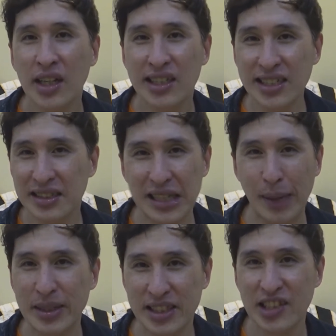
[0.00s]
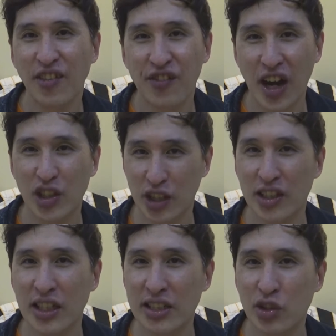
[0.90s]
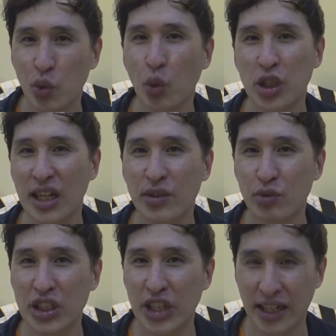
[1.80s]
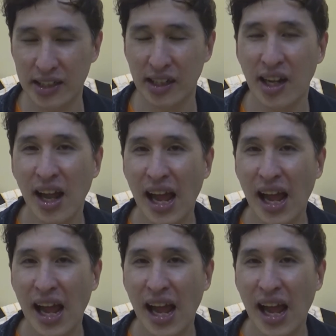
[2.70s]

this Nemesis function is usually rejected.